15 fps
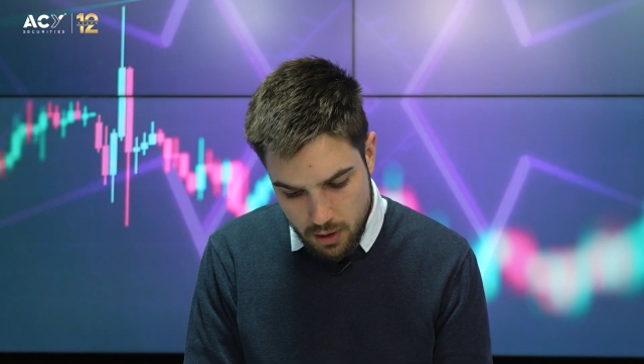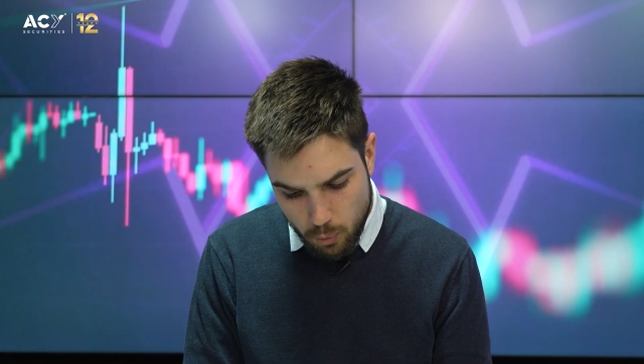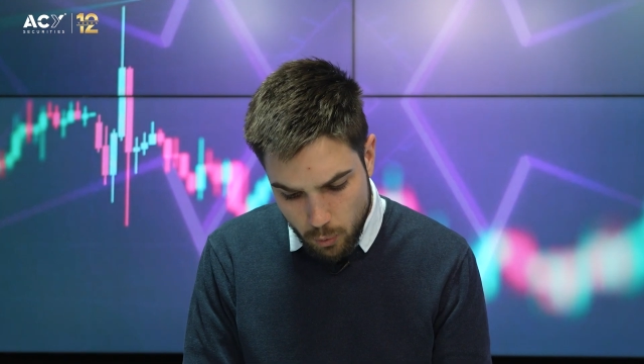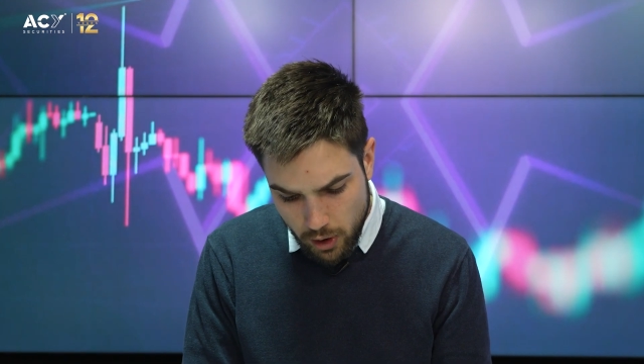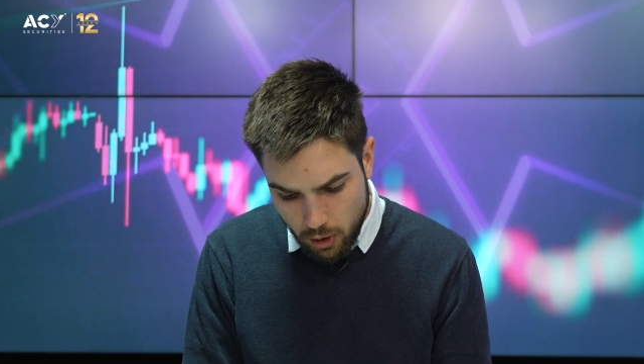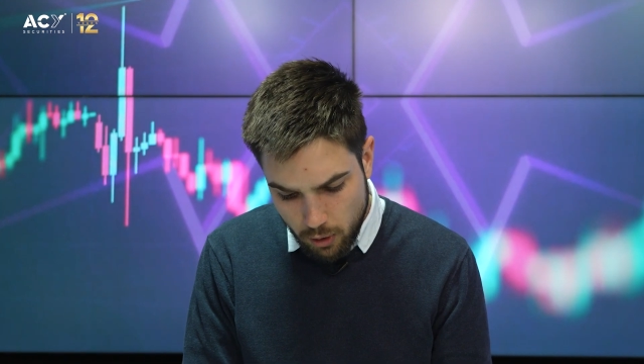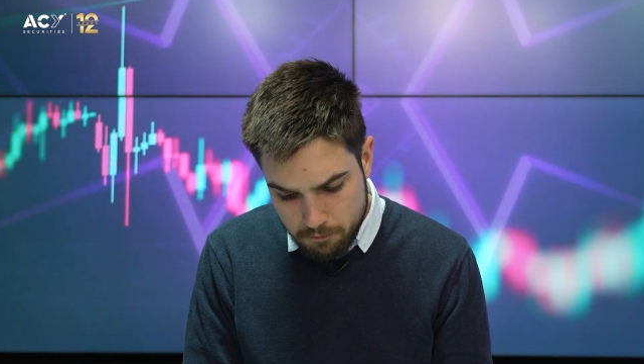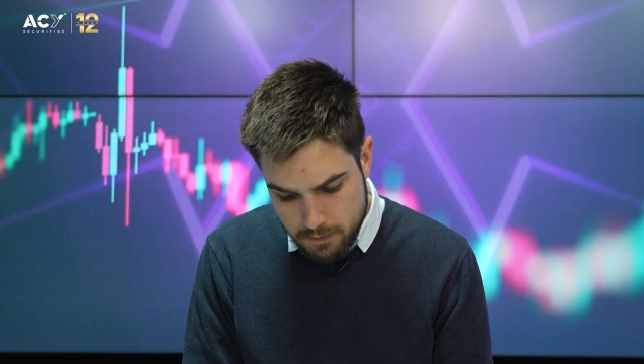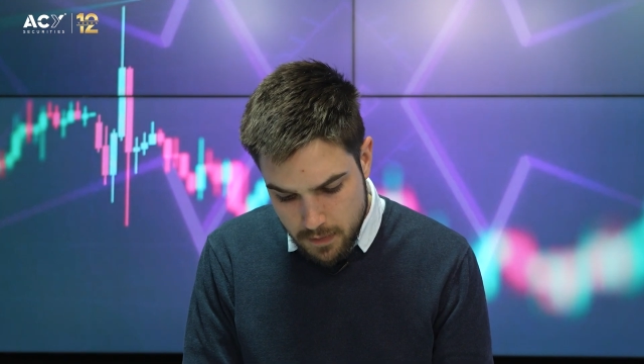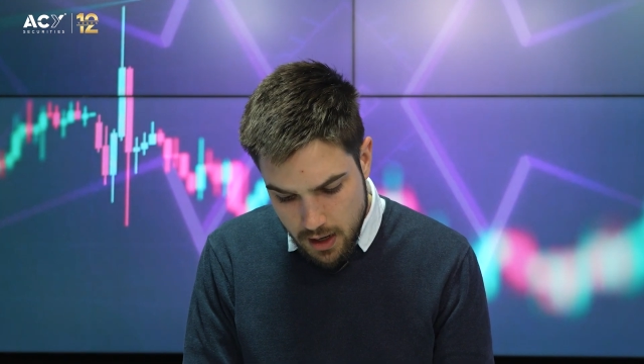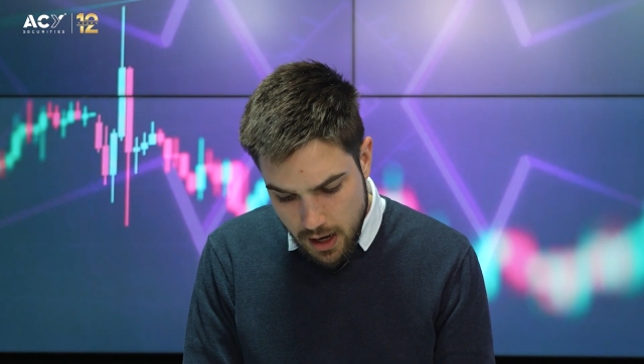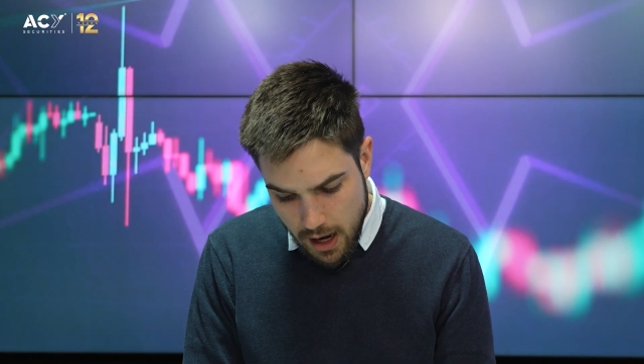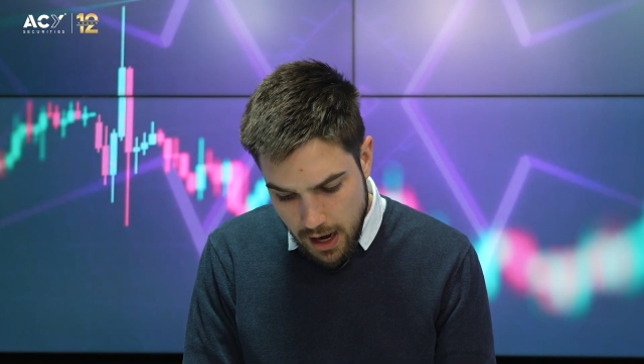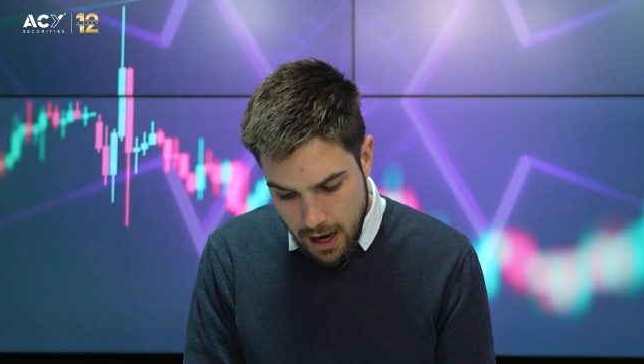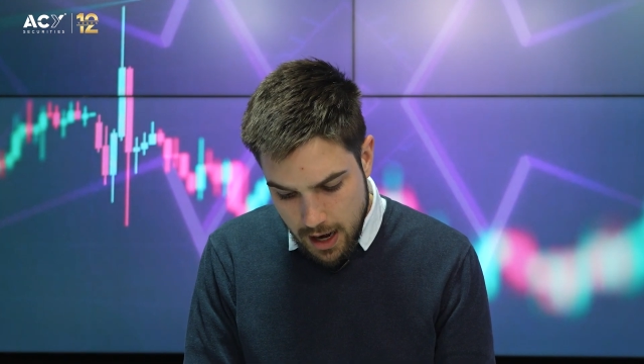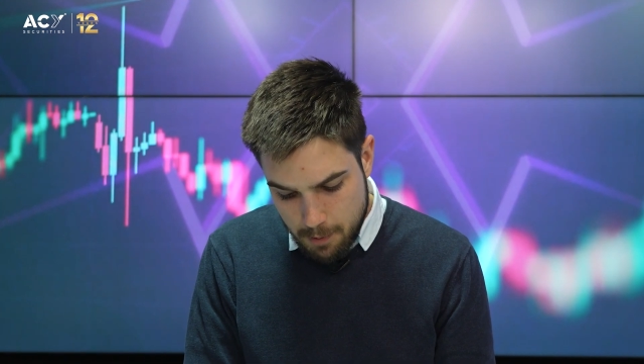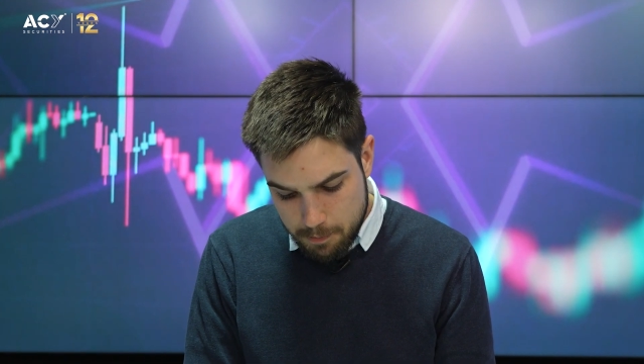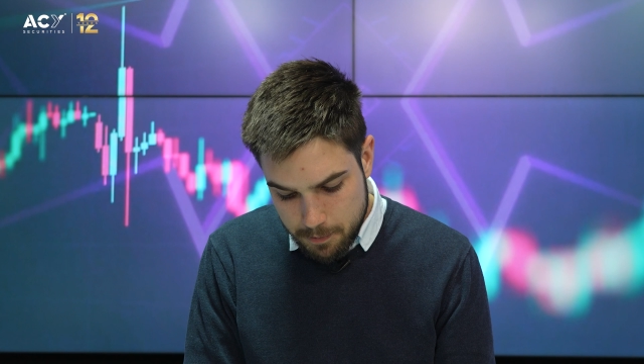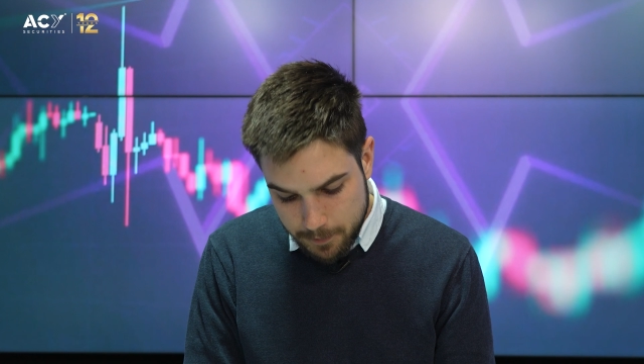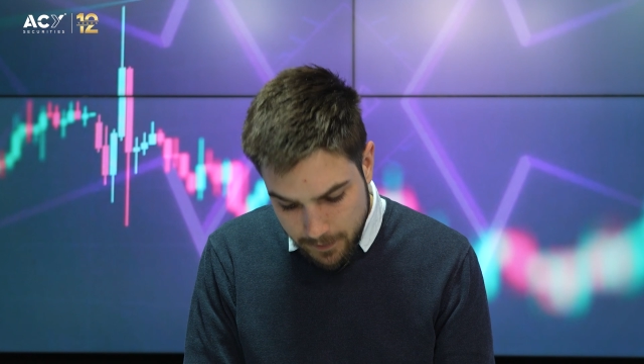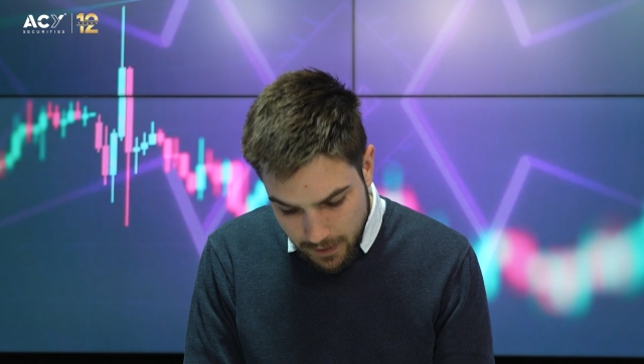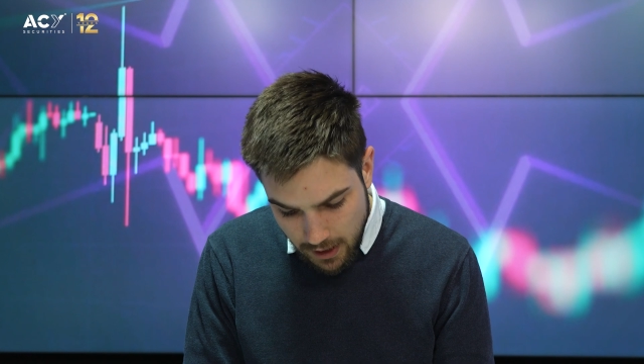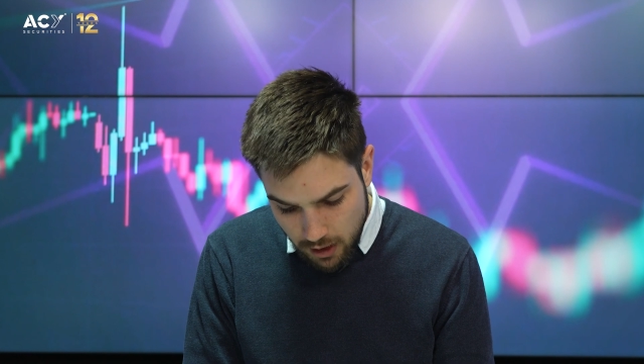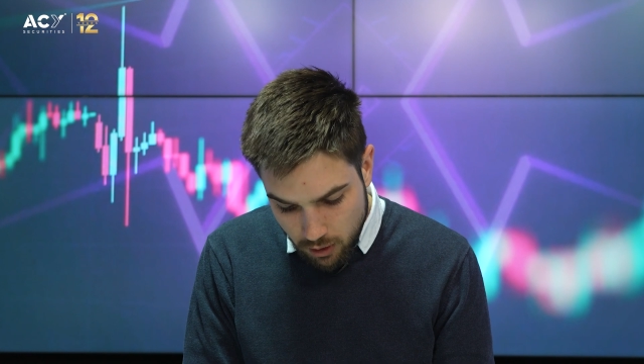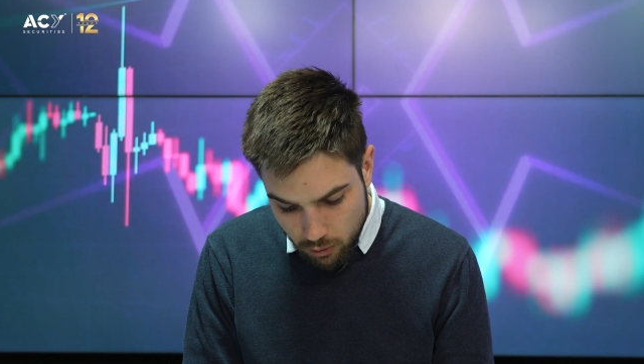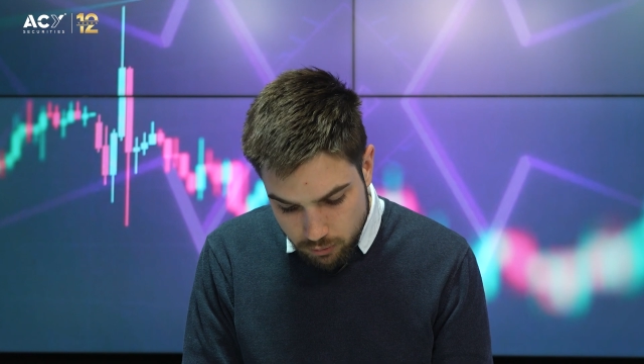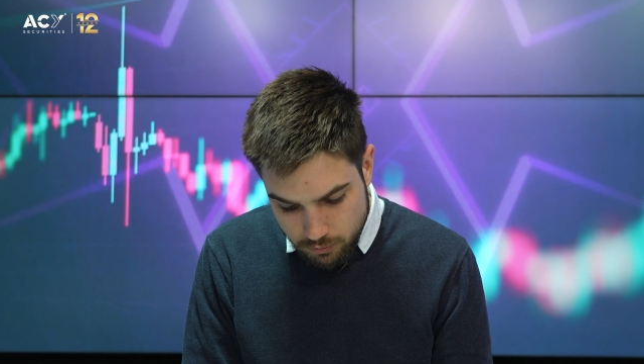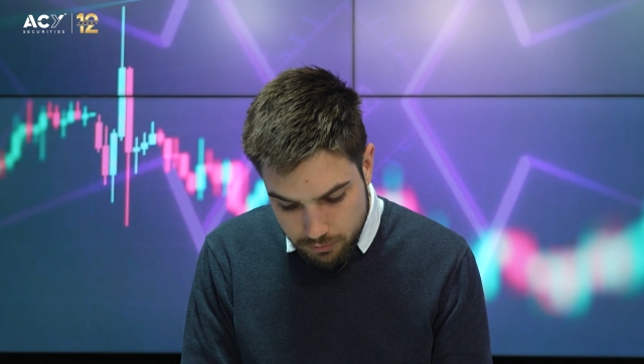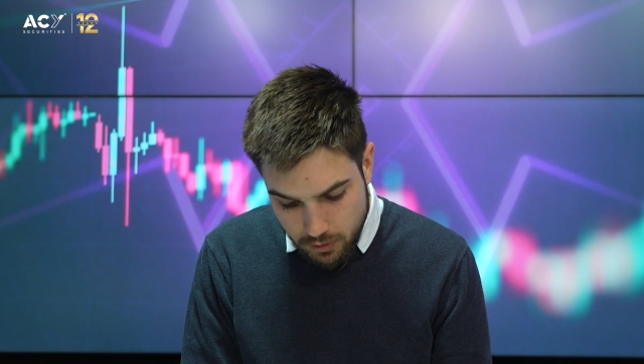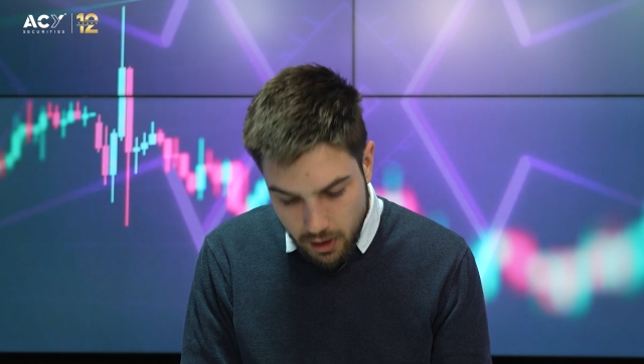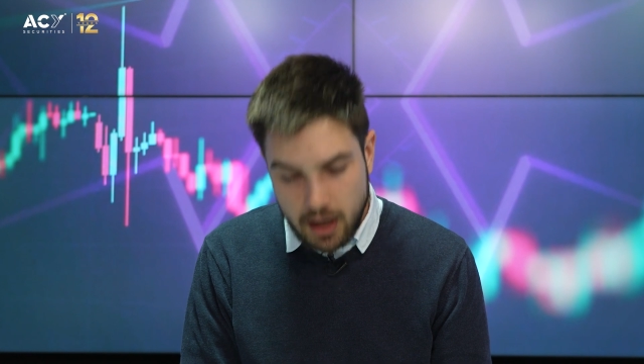Well, now